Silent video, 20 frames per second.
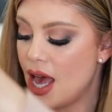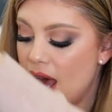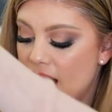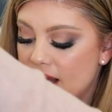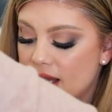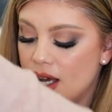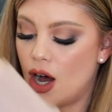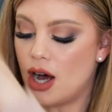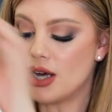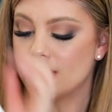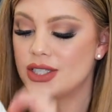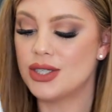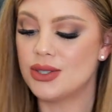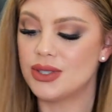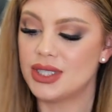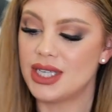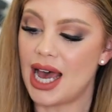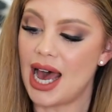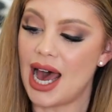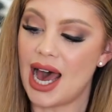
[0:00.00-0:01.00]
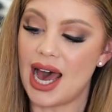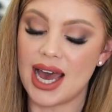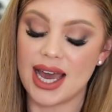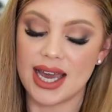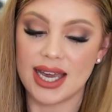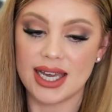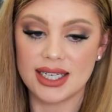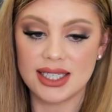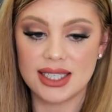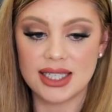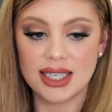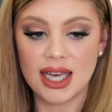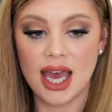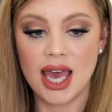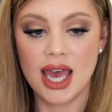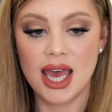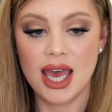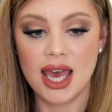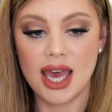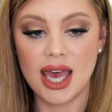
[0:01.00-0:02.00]
And it also ties
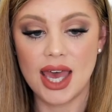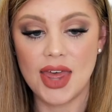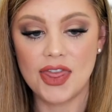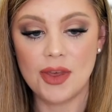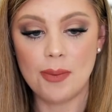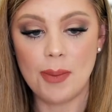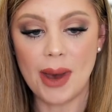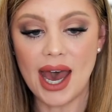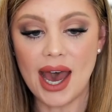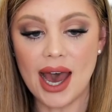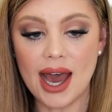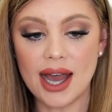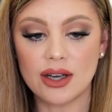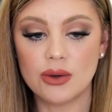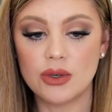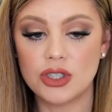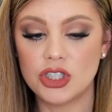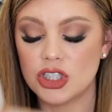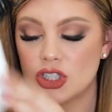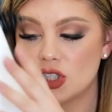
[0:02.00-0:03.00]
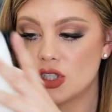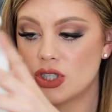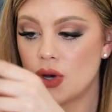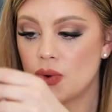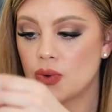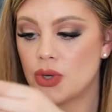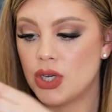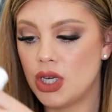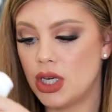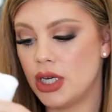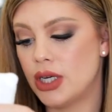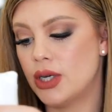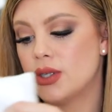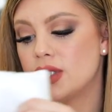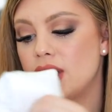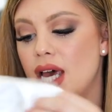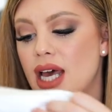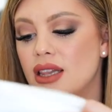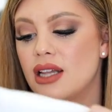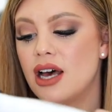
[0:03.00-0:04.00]
in the back, which is so
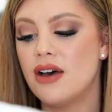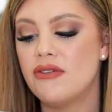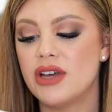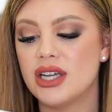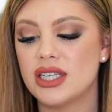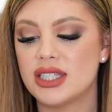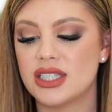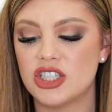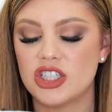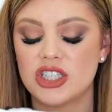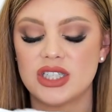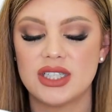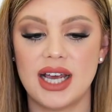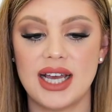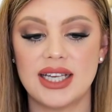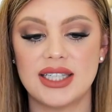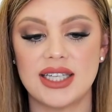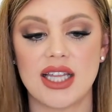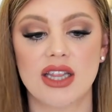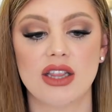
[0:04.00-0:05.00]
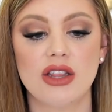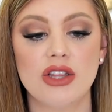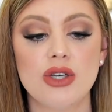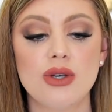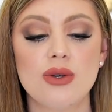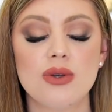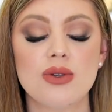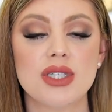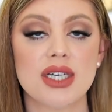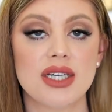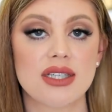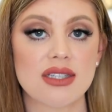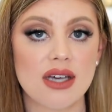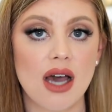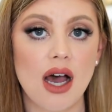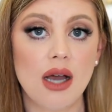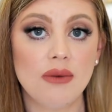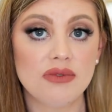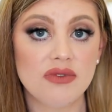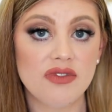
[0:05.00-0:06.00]
cute. I love that it's just nice and loose, it's
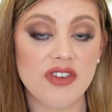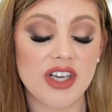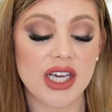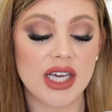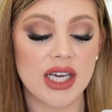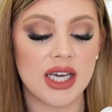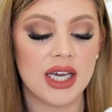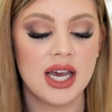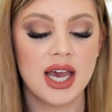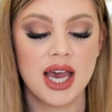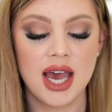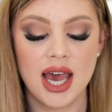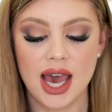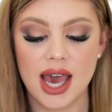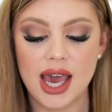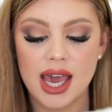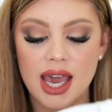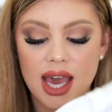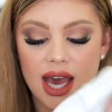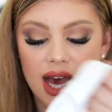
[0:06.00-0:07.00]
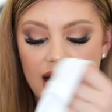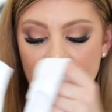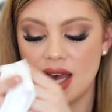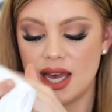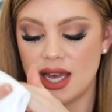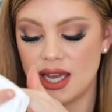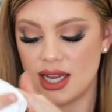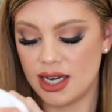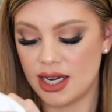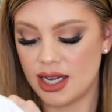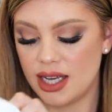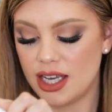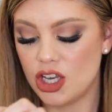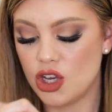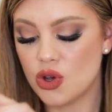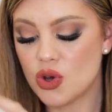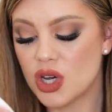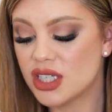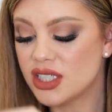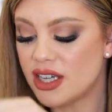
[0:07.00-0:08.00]
comfy, and
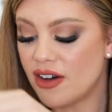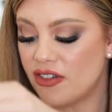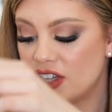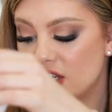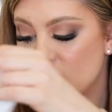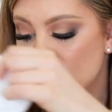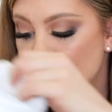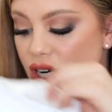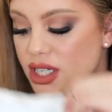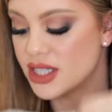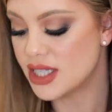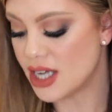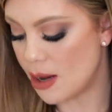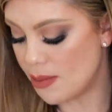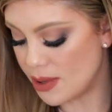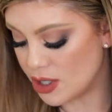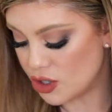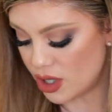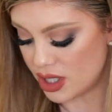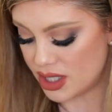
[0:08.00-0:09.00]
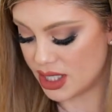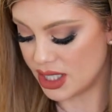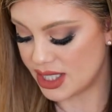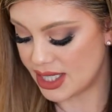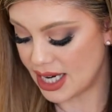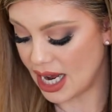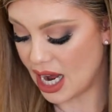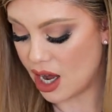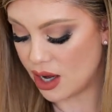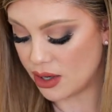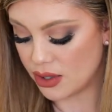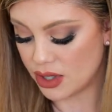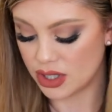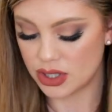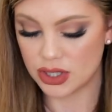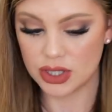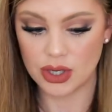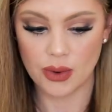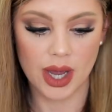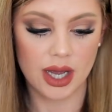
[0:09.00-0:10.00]
you can definitely dress it up and dress it down.
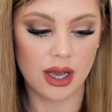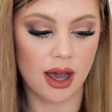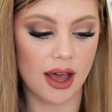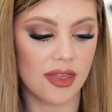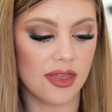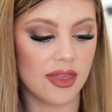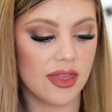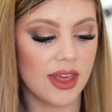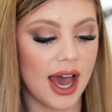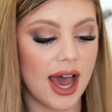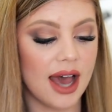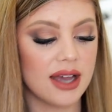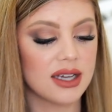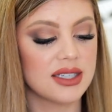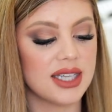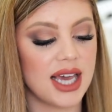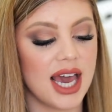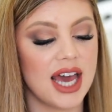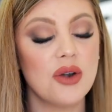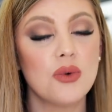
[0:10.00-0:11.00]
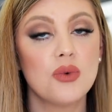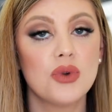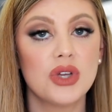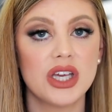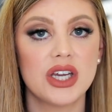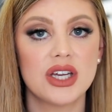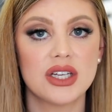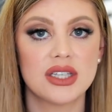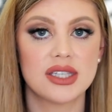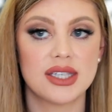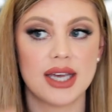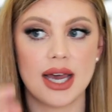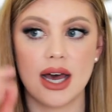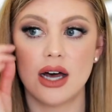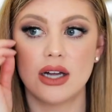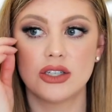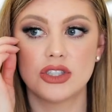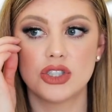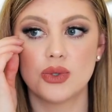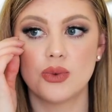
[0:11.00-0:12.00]
So I got that because they had a really good
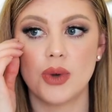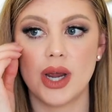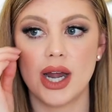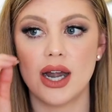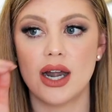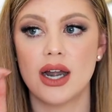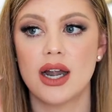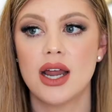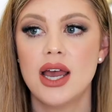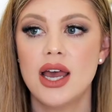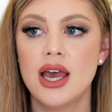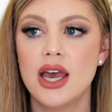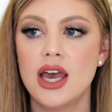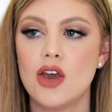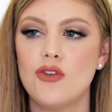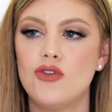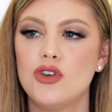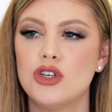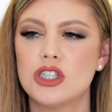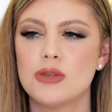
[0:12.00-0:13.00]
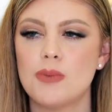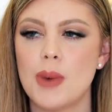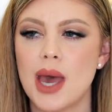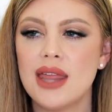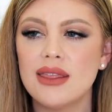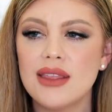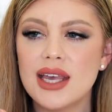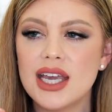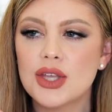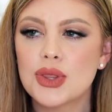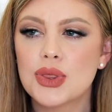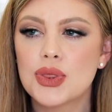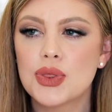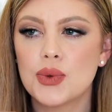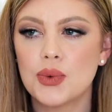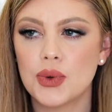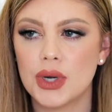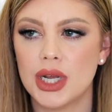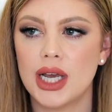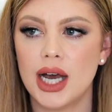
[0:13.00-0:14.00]
sale to where if you spent like
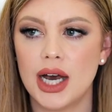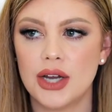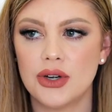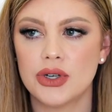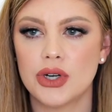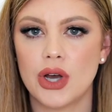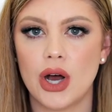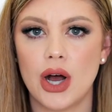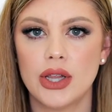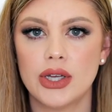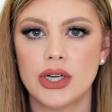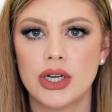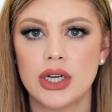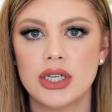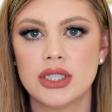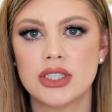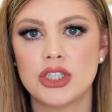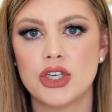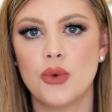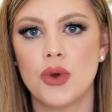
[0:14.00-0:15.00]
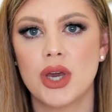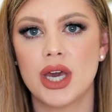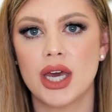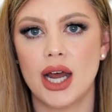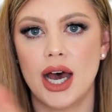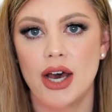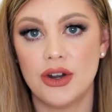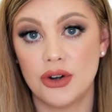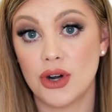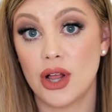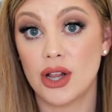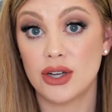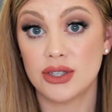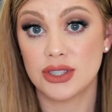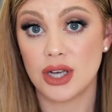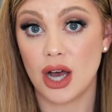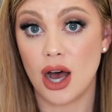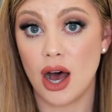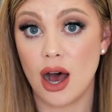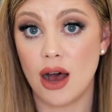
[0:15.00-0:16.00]
$300, you would get
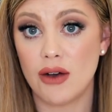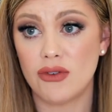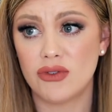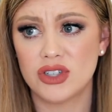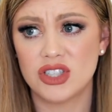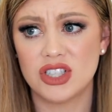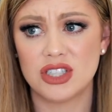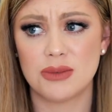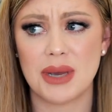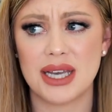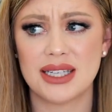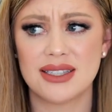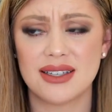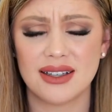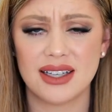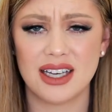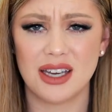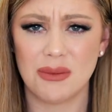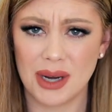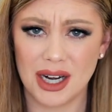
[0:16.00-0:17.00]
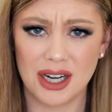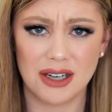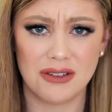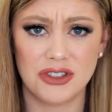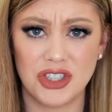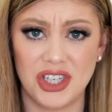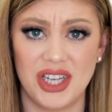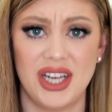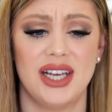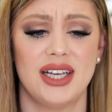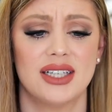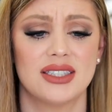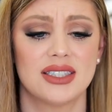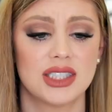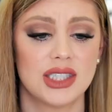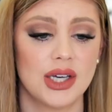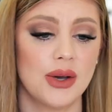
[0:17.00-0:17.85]
$100 off, which is basically a pair of jeans.